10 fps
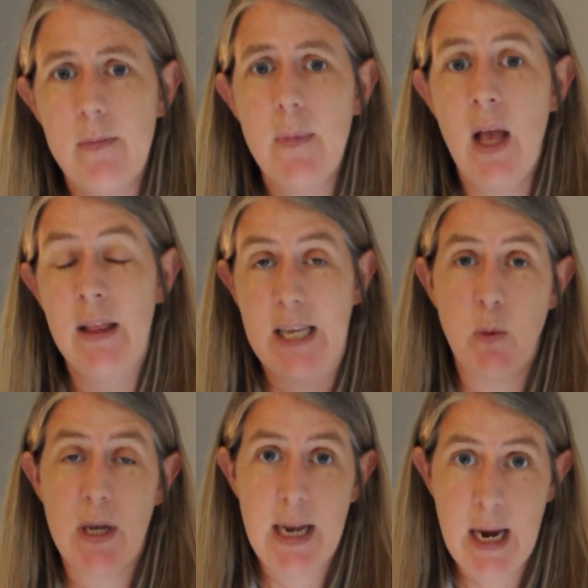And that's
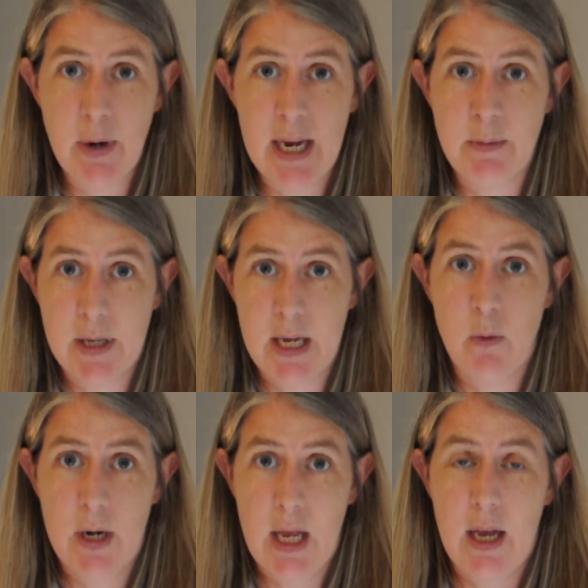what Abraham did
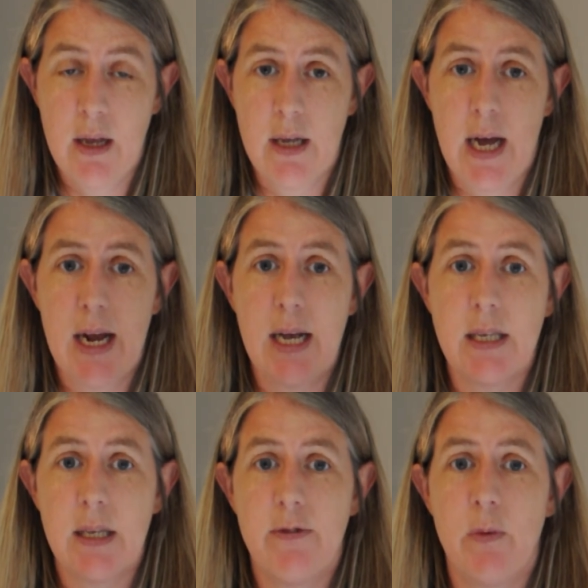when he got
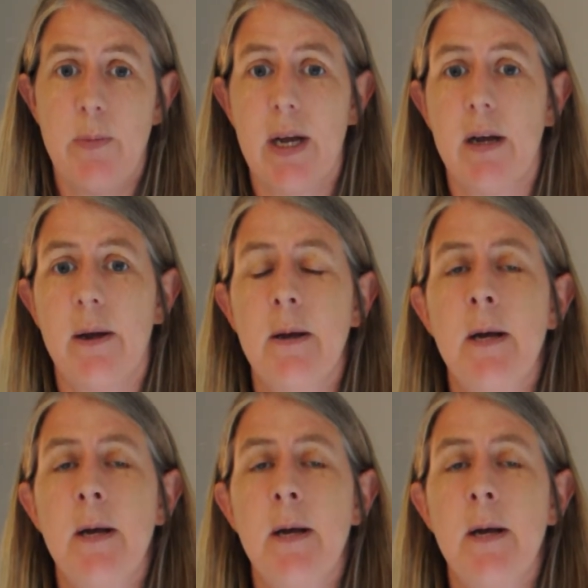Isaac for Rebekah.